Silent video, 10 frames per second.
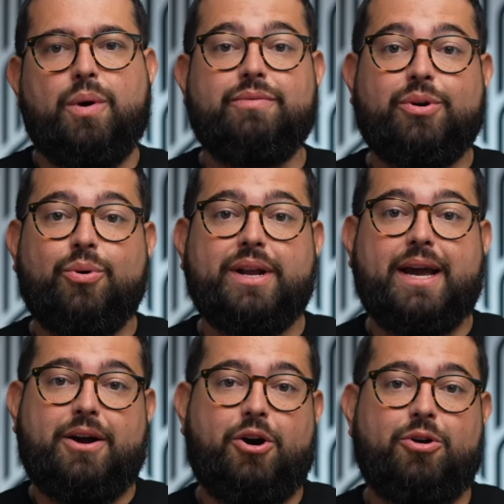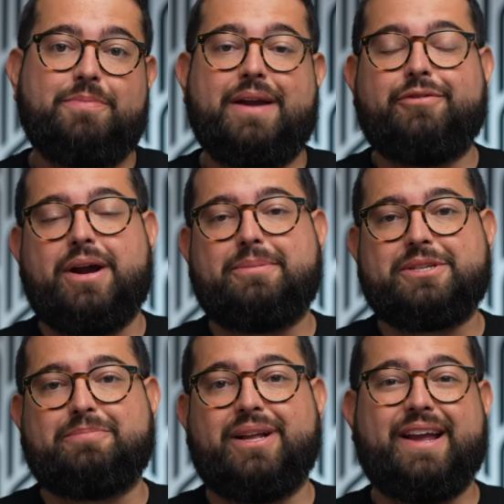When recording at home, if you're able
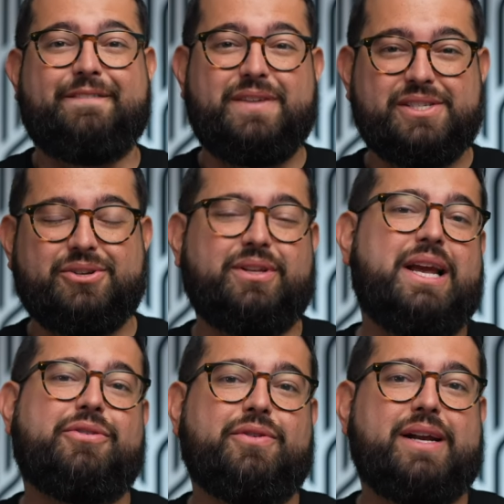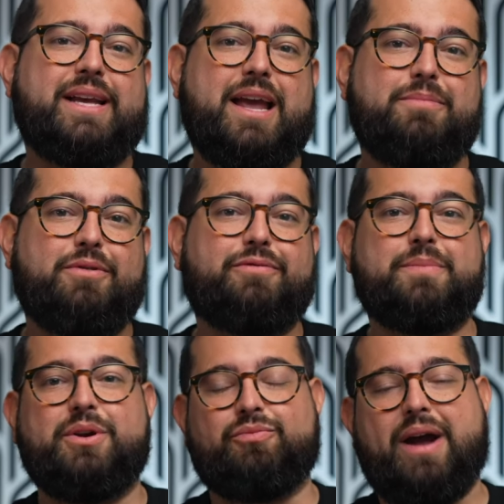to plug a physical Ethernet cable
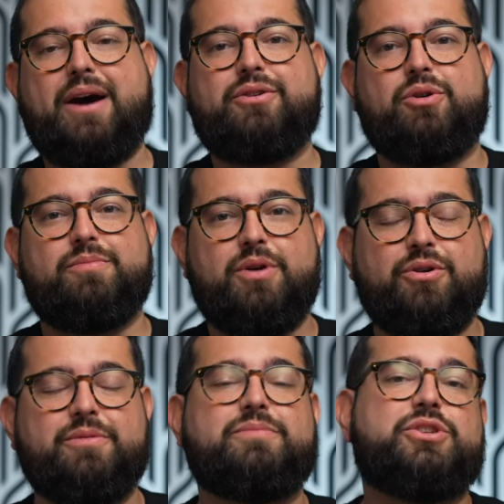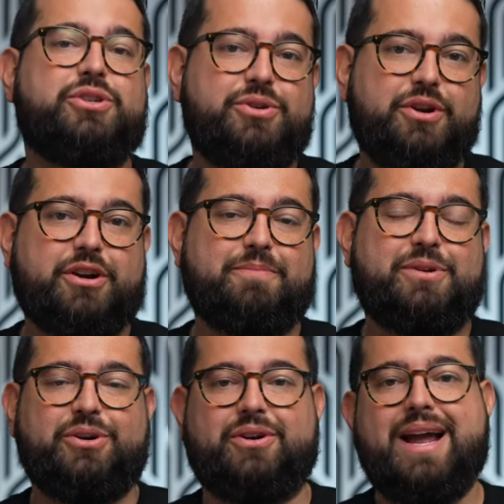from your router or modem to your
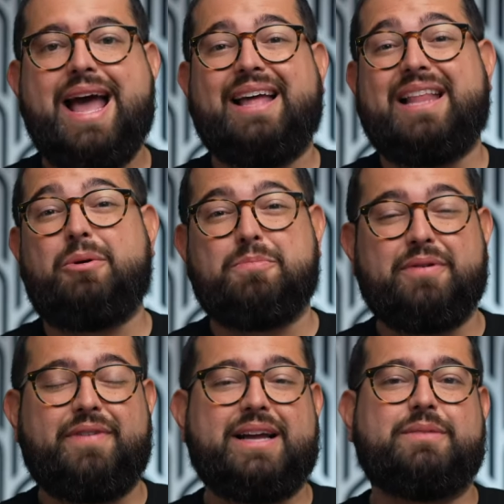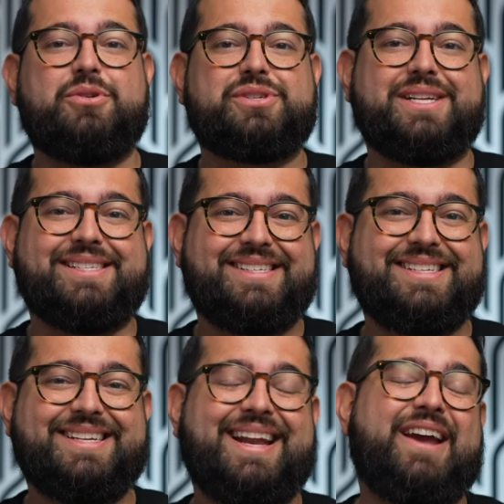computer, that will provide the most
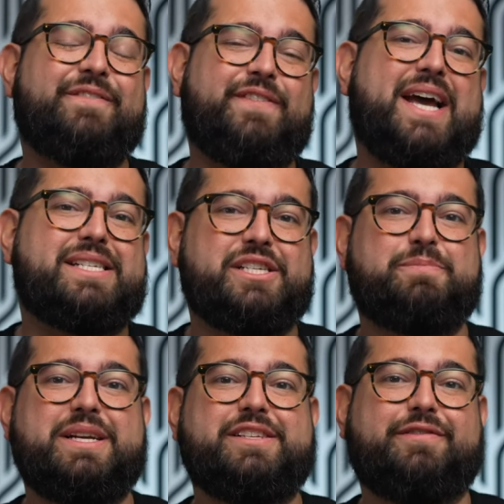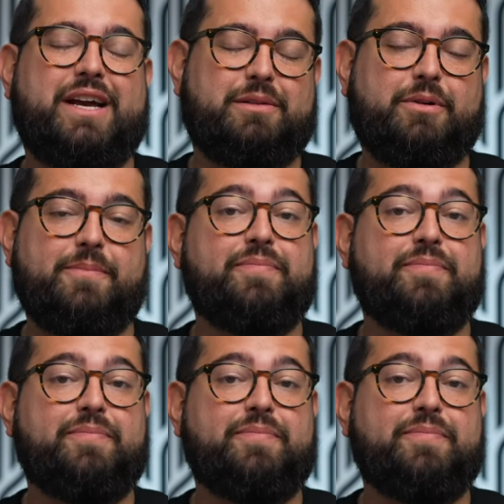consistent and fastest speeds available.